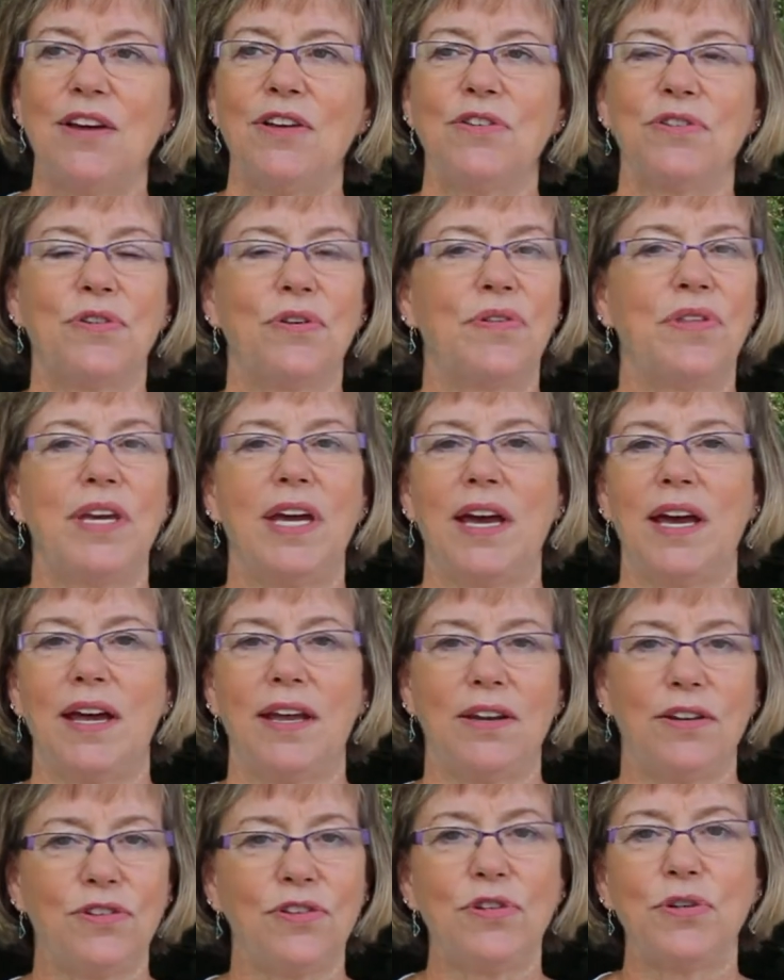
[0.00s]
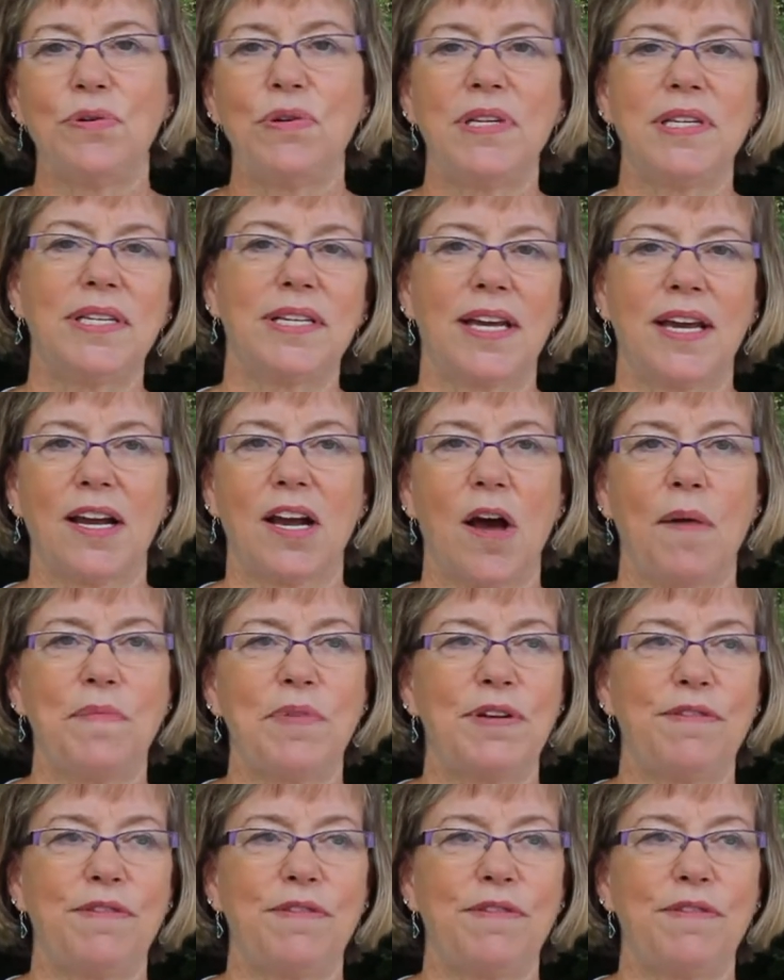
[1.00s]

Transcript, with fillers: so that students can come